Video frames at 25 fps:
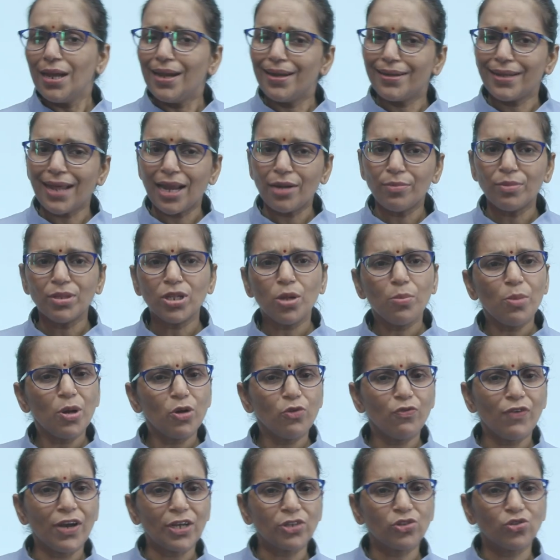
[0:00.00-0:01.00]
It can be the
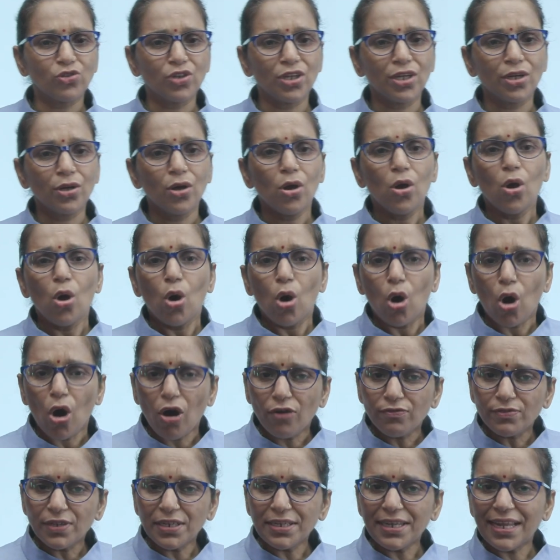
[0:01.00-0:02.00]
manufacturing
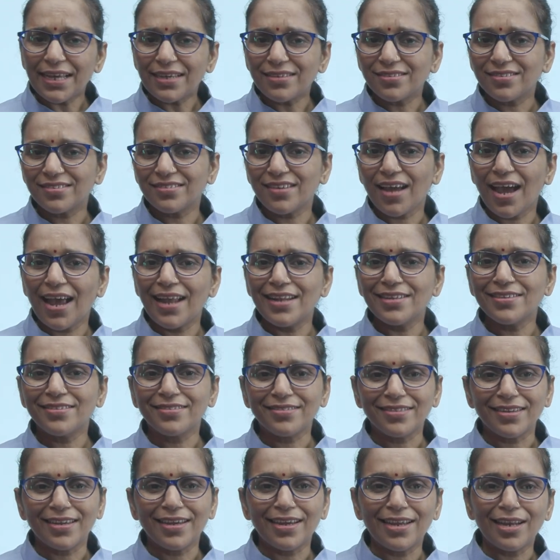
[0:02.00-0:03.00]
of the textile,
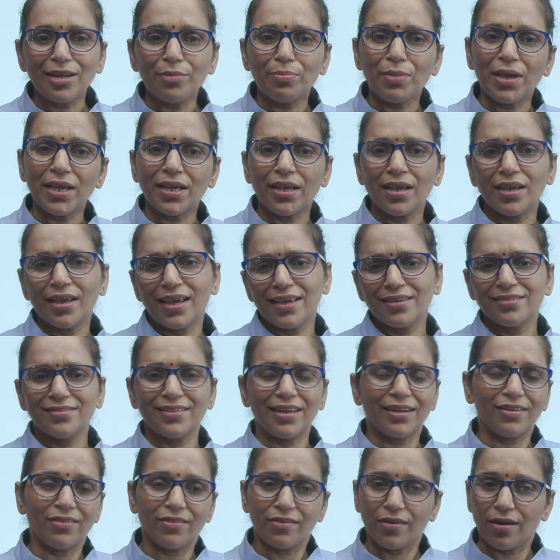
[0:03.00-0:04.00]
steel, baking,
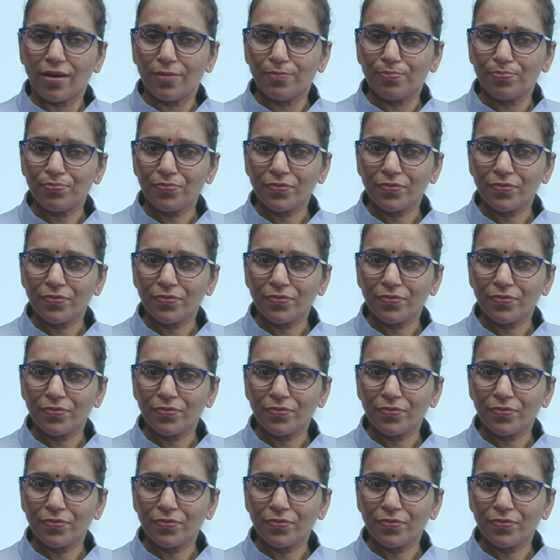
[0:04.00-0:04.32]
etc.